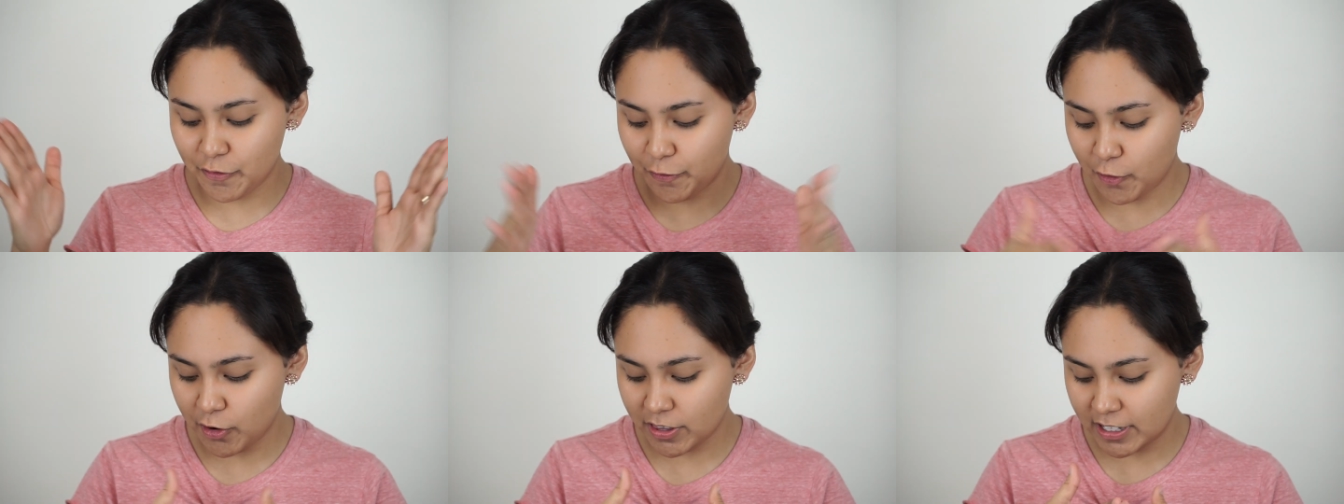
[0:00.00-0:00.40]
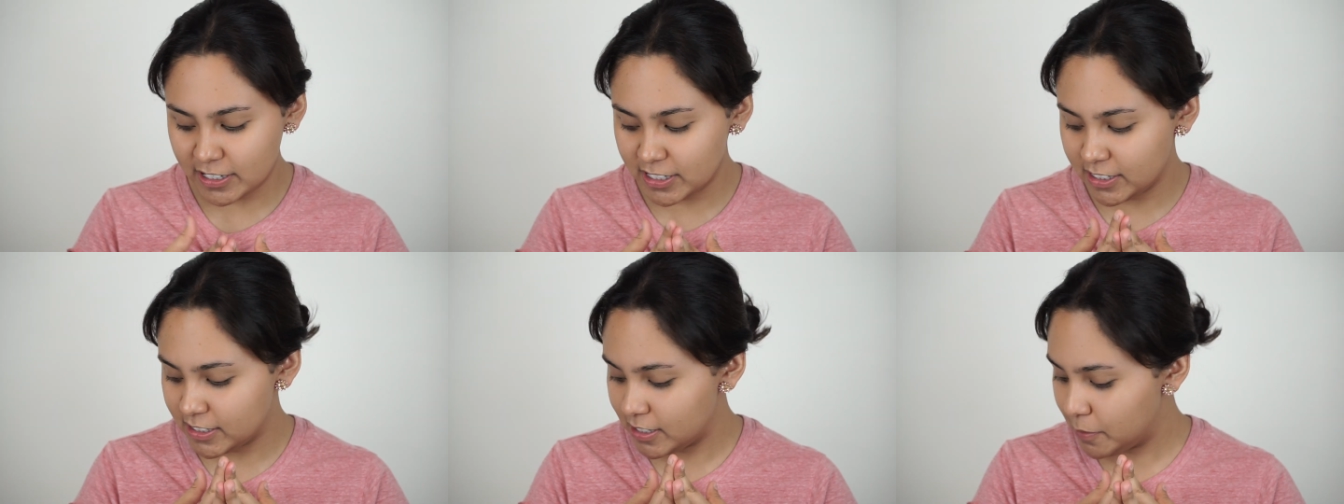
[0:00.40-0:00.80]
for
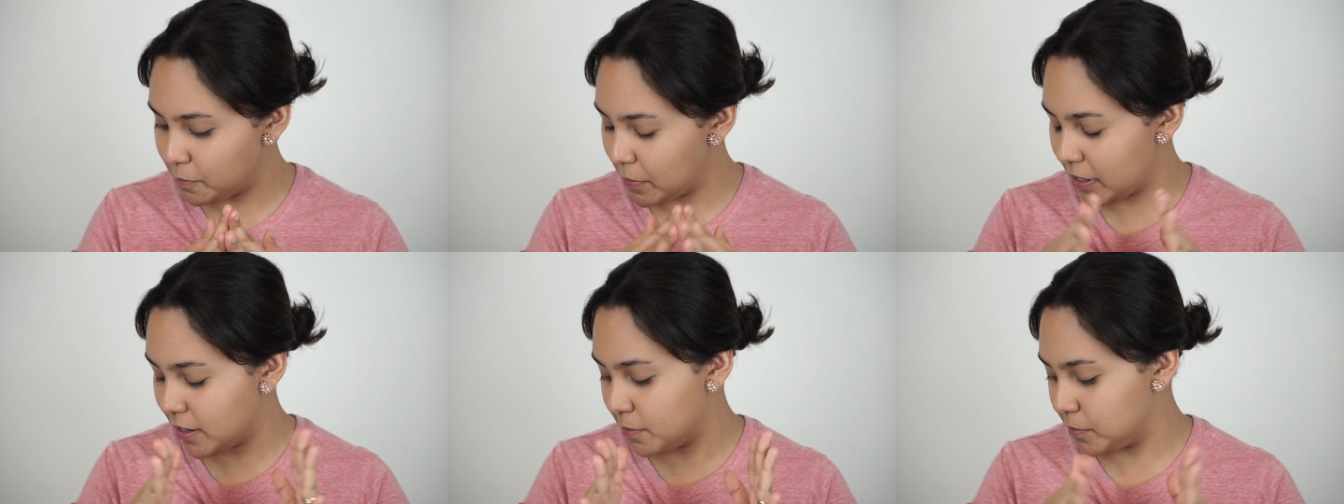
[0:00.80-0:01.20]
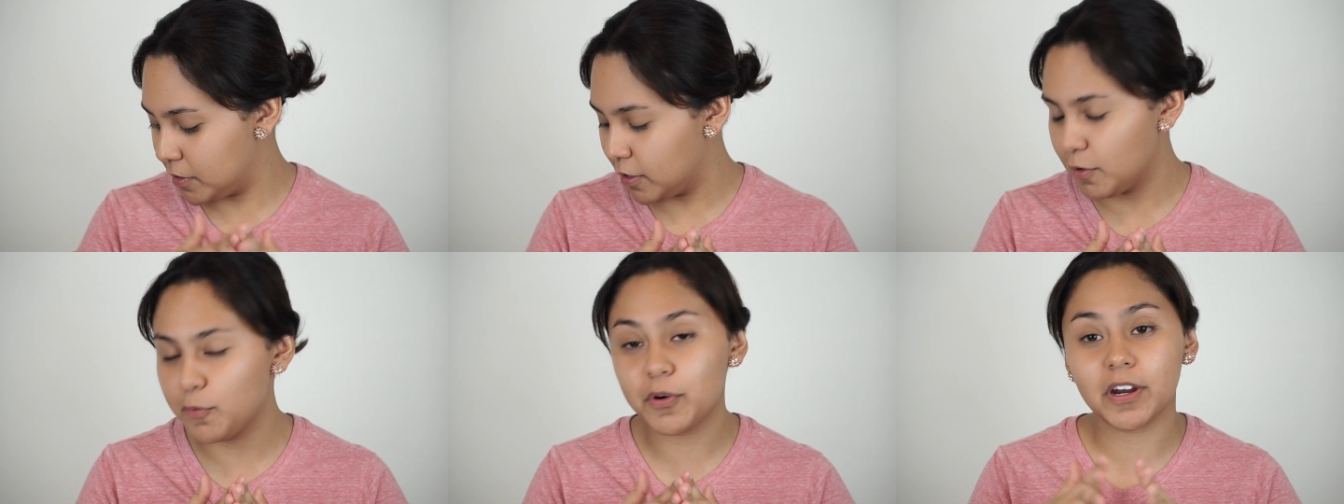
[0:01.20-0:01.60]
this makeup
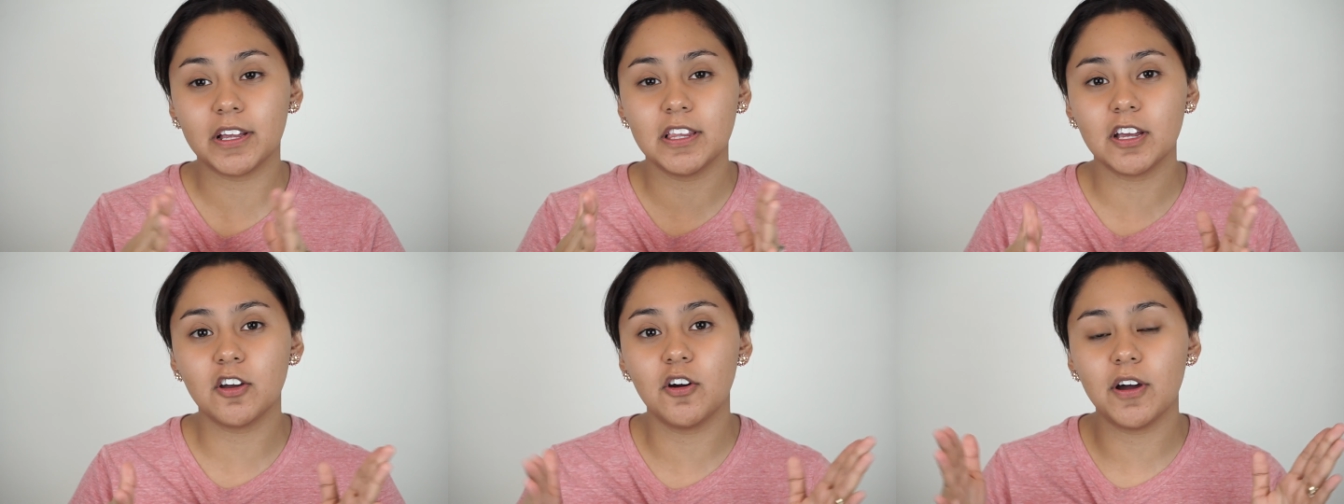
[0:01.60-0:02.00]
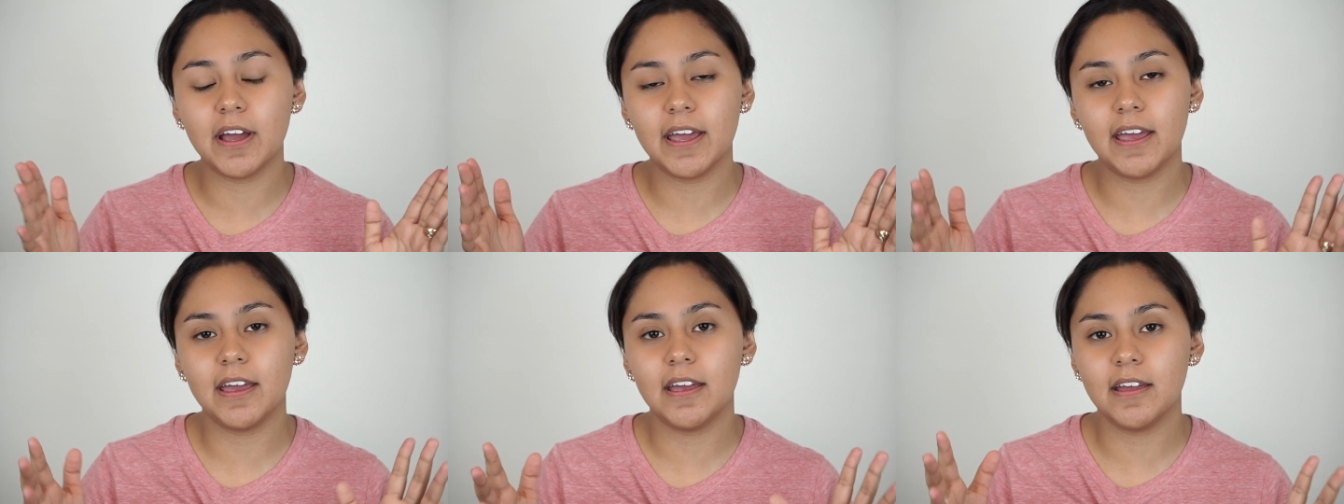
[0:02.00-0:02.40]
look, we're gonna go
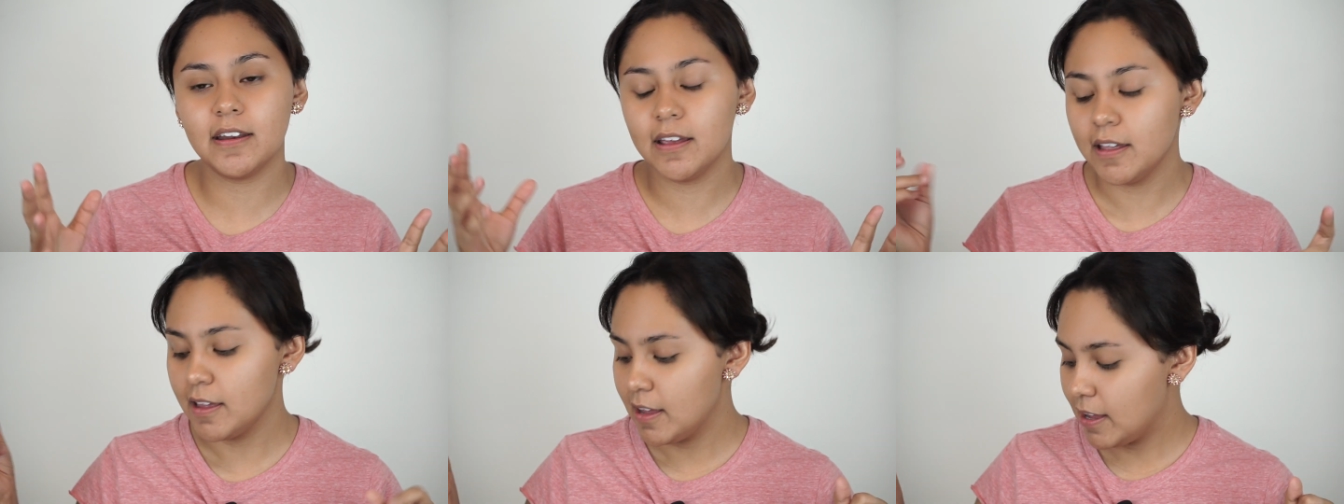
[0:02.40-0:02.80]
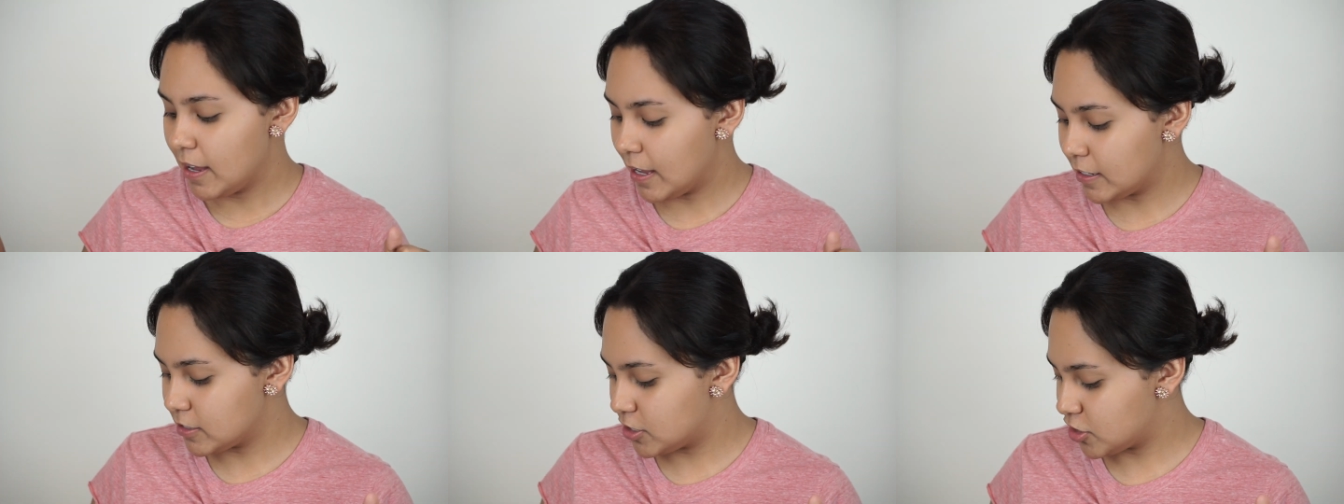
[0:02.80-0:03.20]
ahead
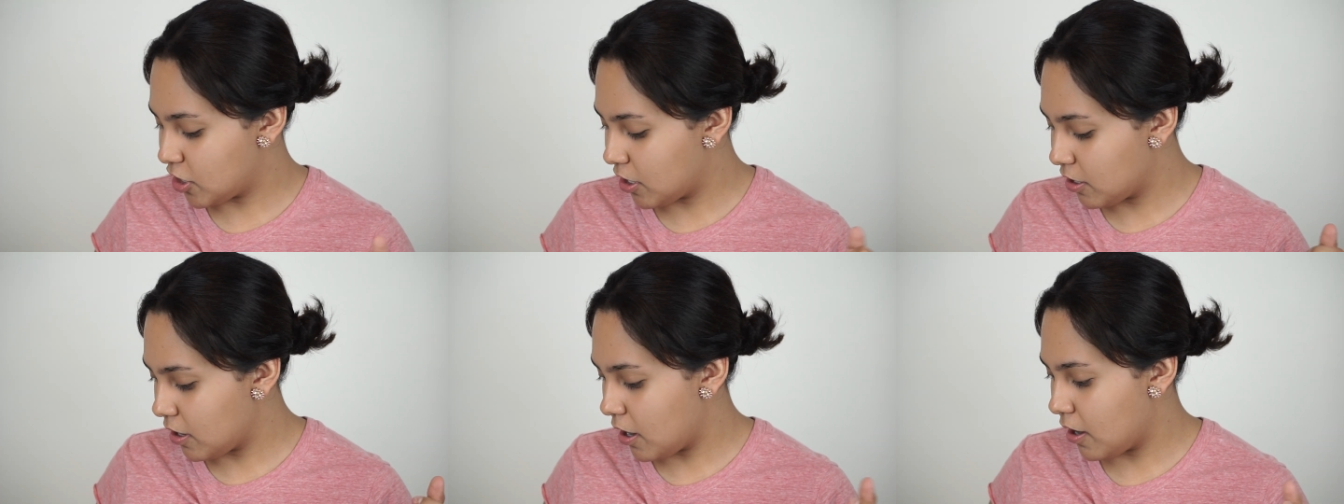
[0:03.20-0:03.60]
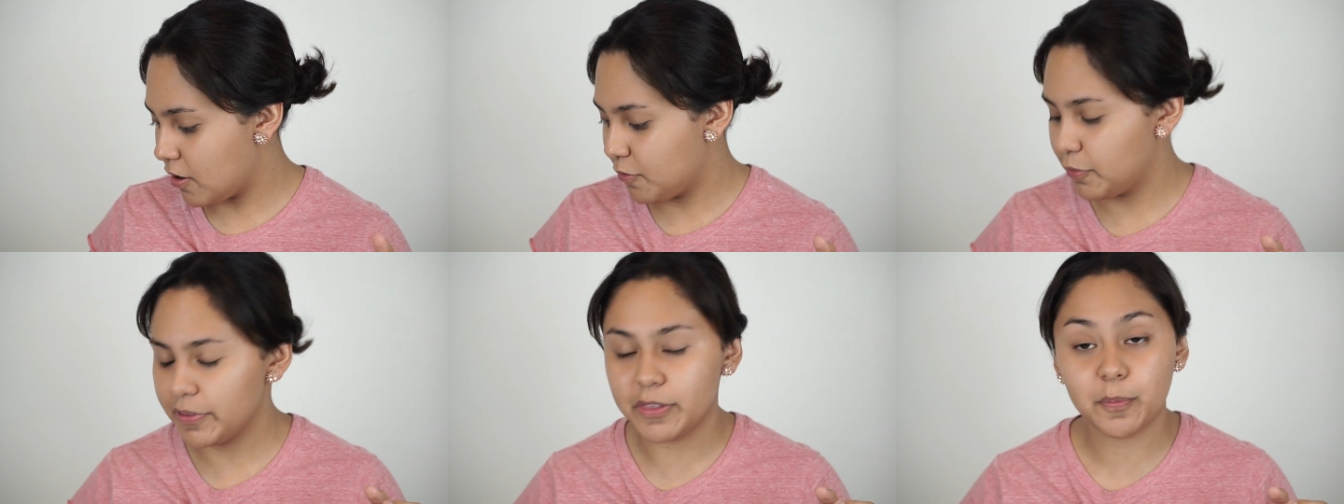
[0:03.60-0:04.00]
and start
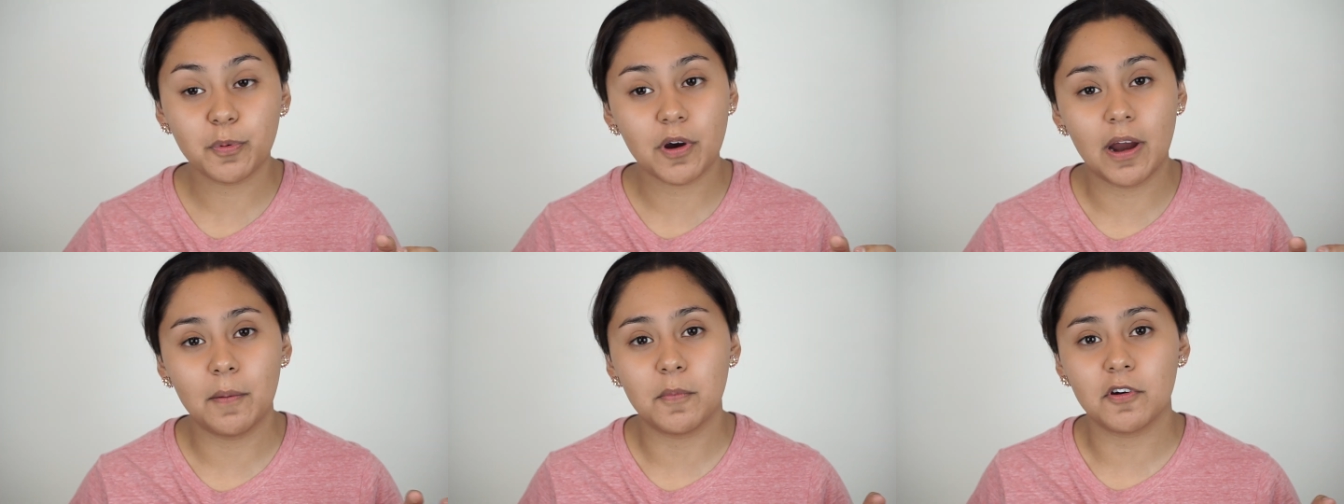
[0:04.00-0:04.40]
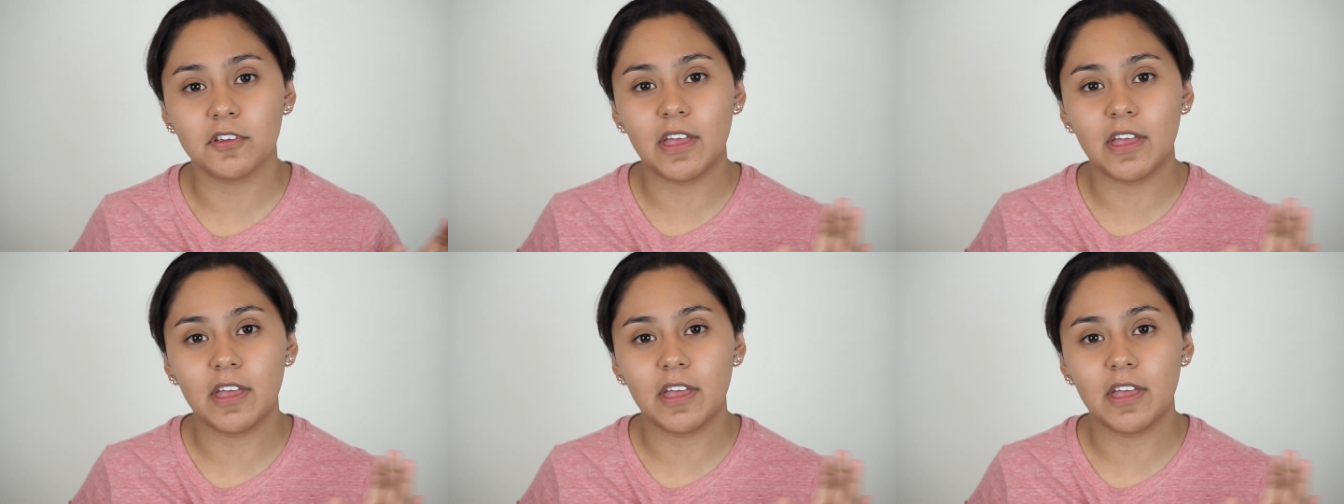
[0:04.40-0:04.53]
off with the primer.